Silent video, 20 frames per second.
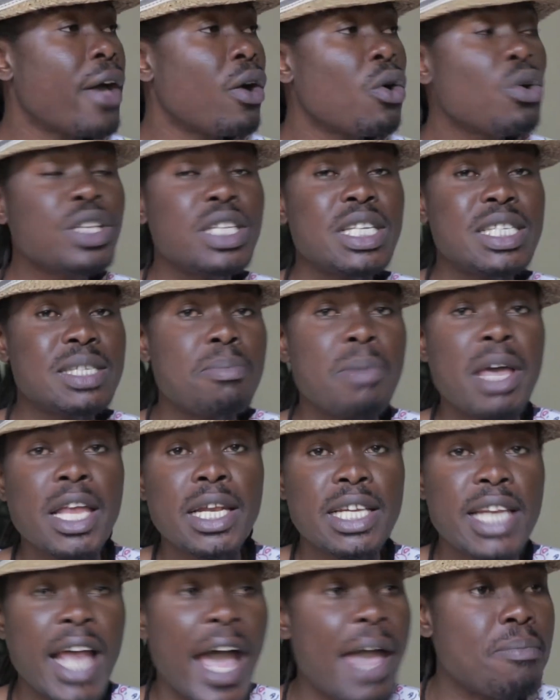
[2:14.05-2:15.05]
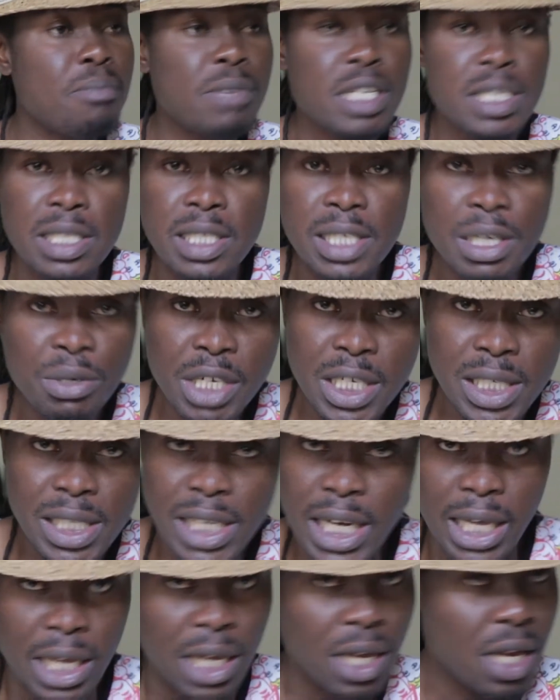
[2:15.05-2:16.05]
all these men die
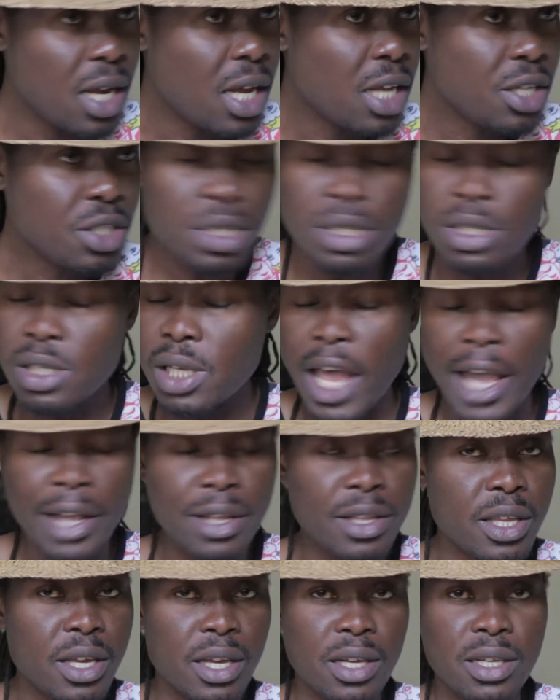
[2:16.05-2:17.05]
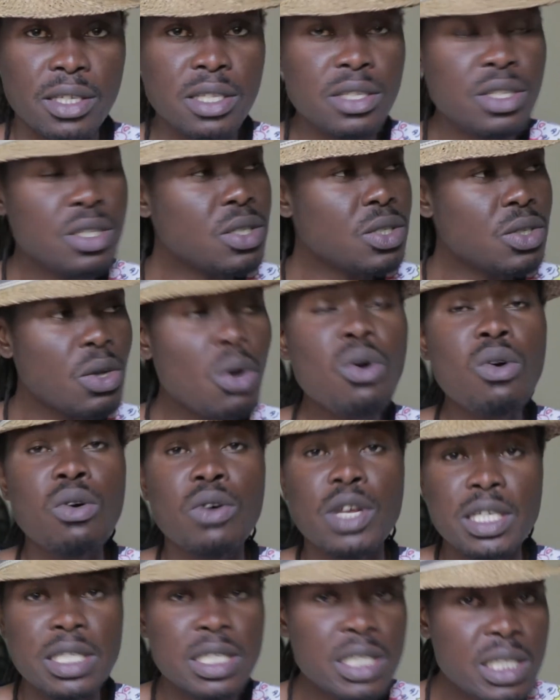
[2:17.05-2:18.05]
mysteriously just like that. They just go
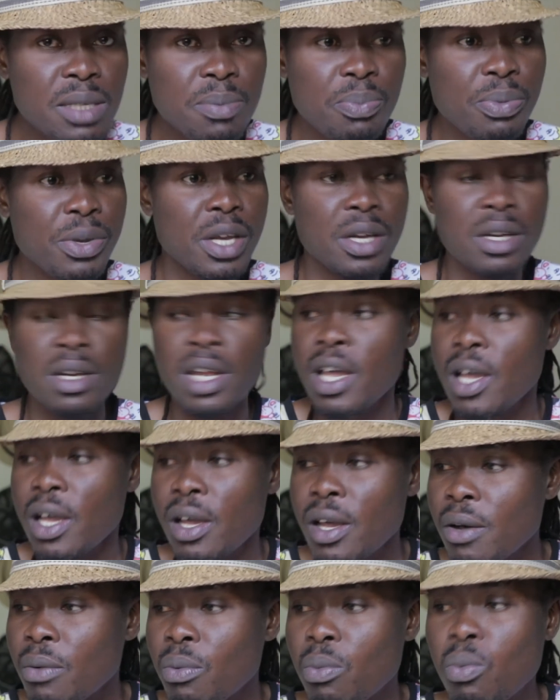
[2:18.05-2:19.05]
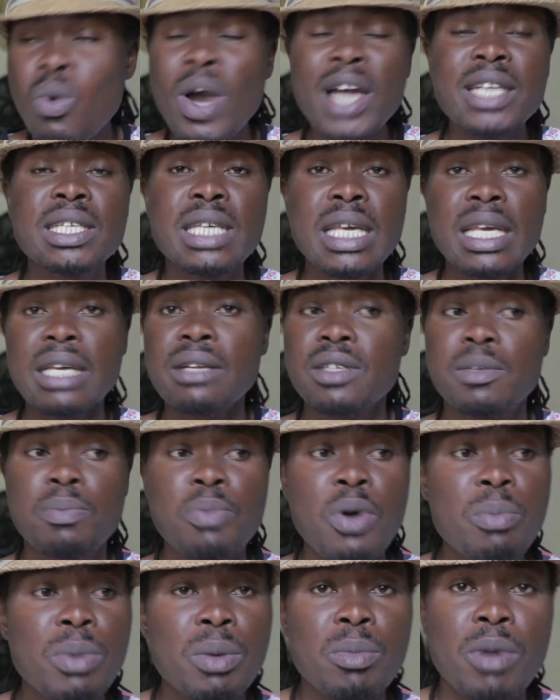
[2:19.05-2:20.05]
and disappear. What killed
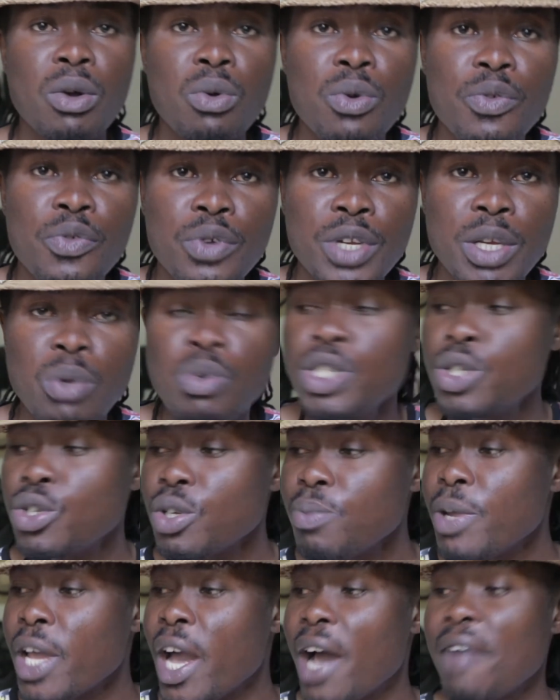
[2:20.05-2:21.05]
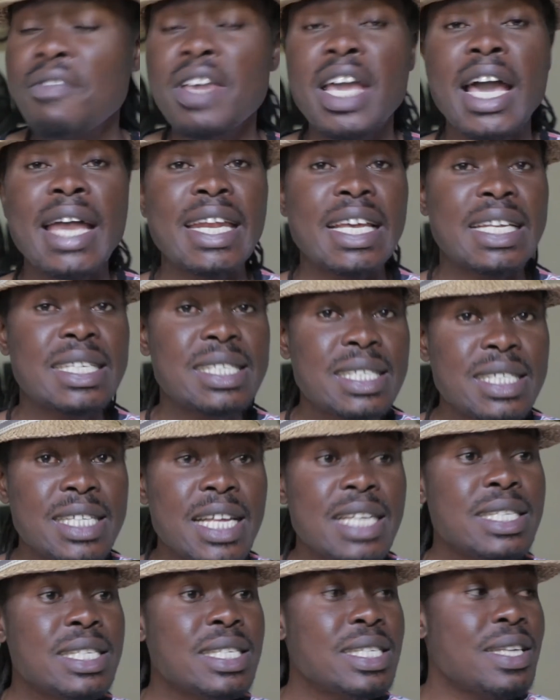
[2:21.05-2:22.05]
Pombe Magufuli? We should be having an
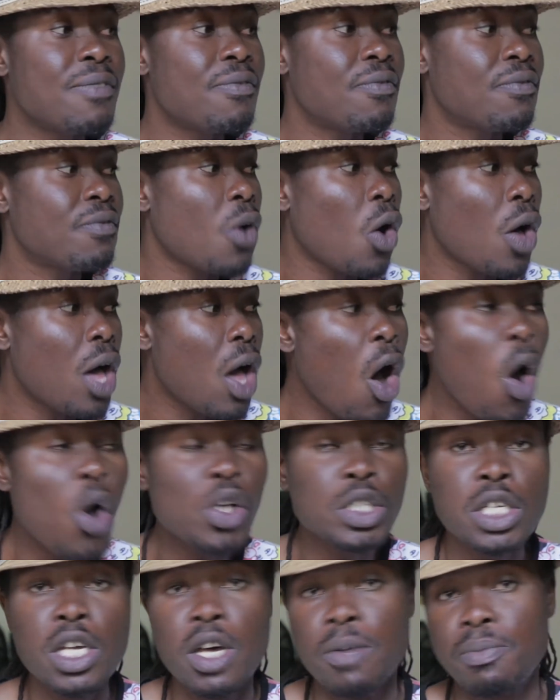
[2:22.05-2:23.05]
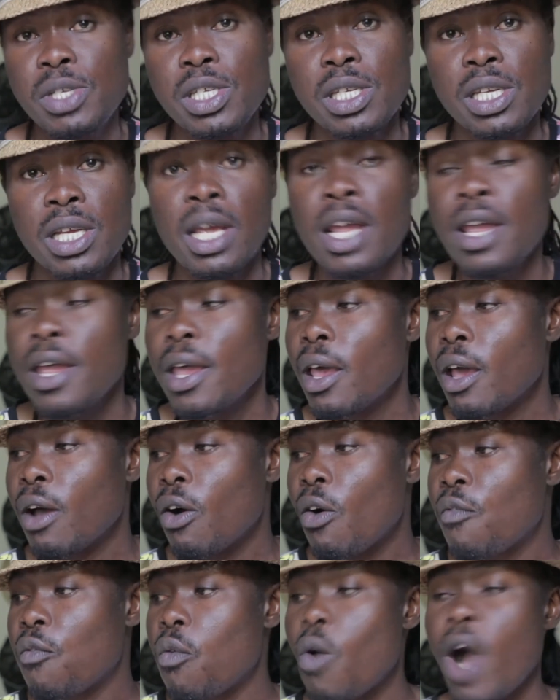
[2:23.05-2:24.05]
extensive autopsy
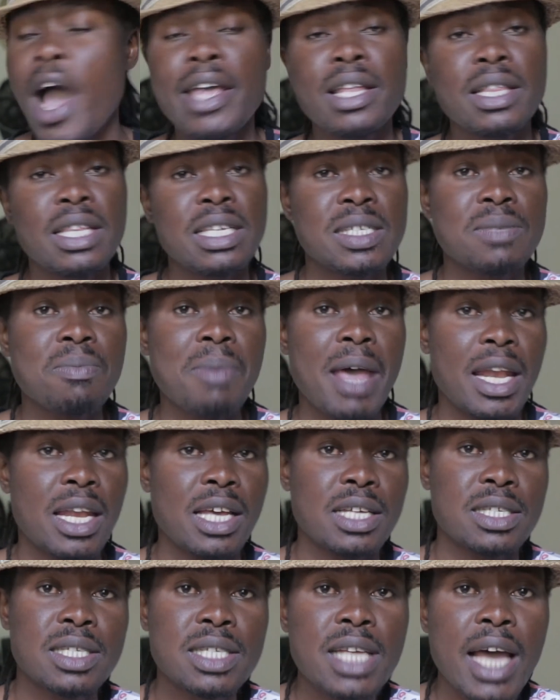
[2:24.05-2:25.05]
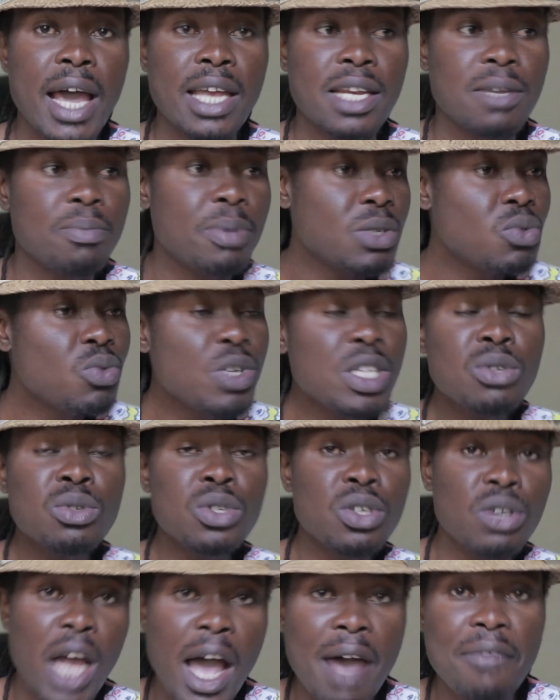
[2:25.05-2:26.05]
of why this man has died, but we do
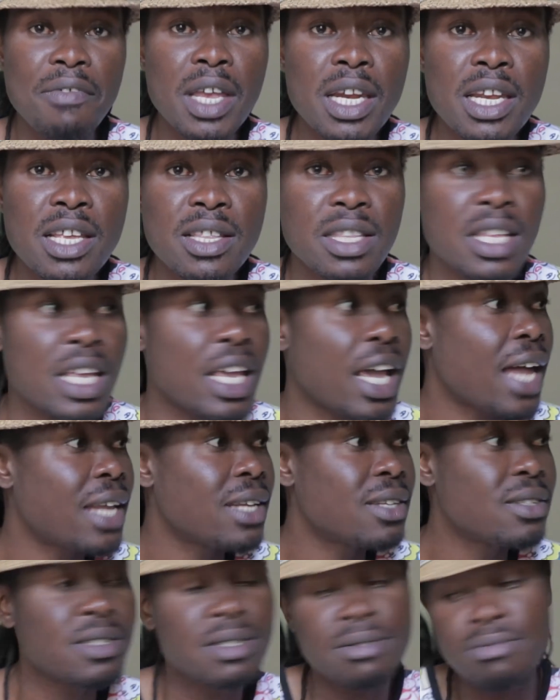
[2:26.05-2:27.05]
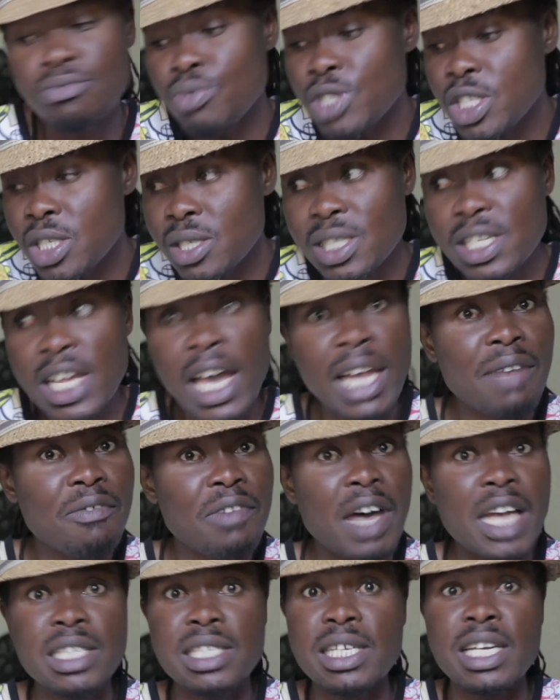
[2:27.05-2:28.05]
not have anything, and we're just
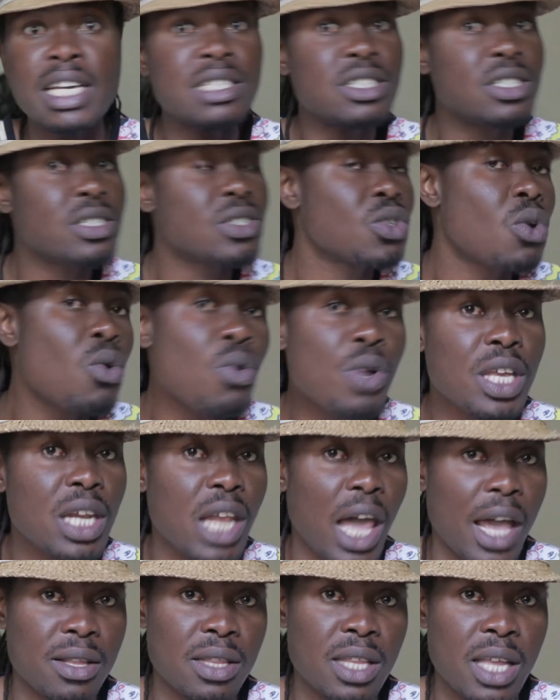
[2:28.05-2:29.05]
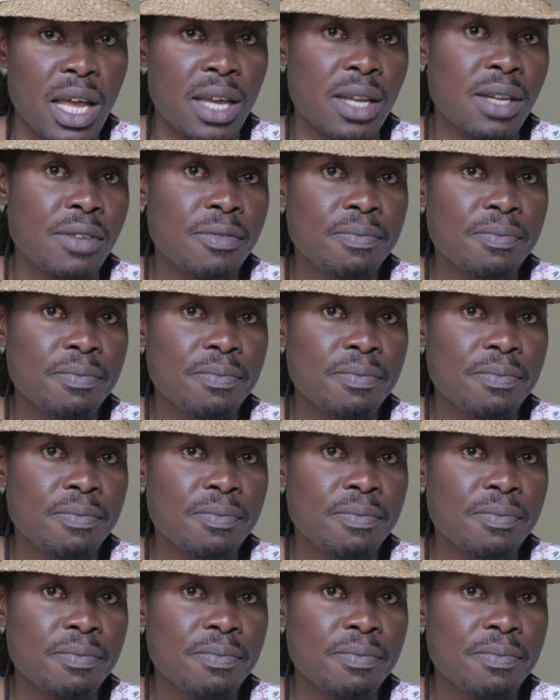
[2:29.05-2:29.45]
gallivanting and just going like that.